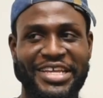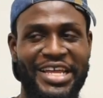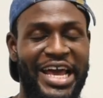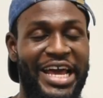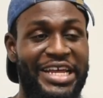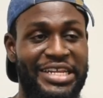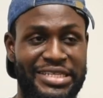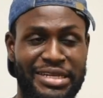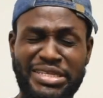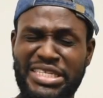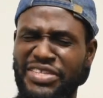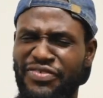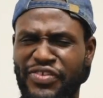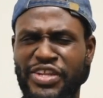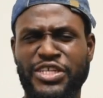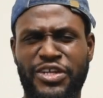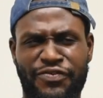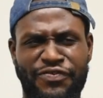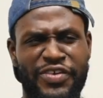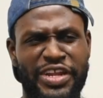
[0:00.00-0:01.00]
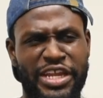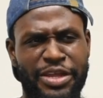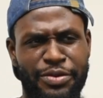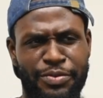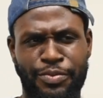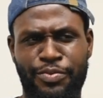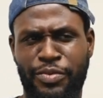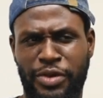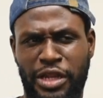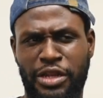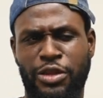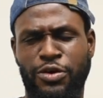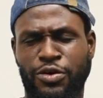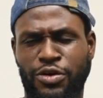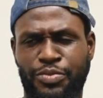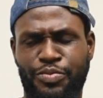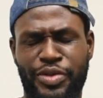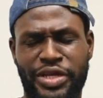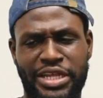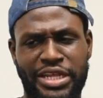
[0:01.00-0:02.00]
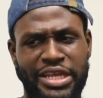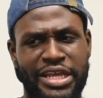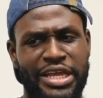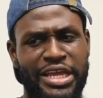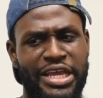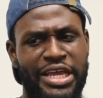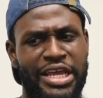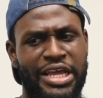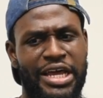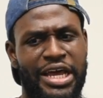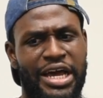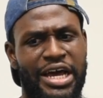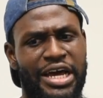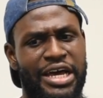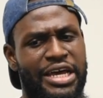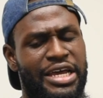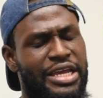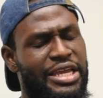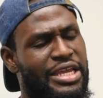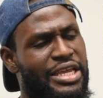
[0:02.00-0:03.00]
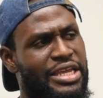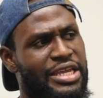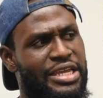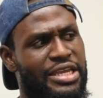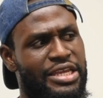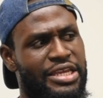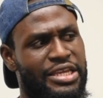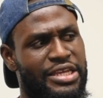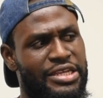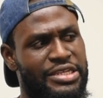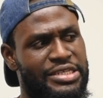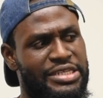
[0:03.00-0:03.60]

and sometimes the videos are funny alone, but I